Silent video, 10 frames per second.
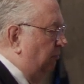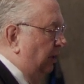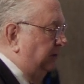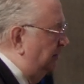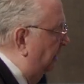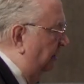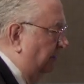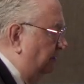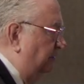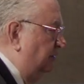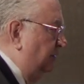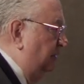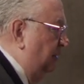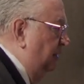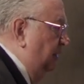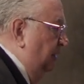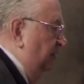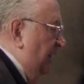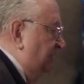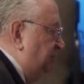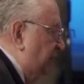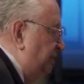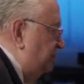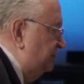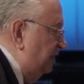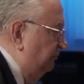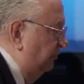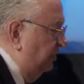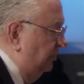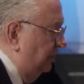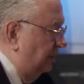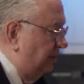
Right there. That changes everything.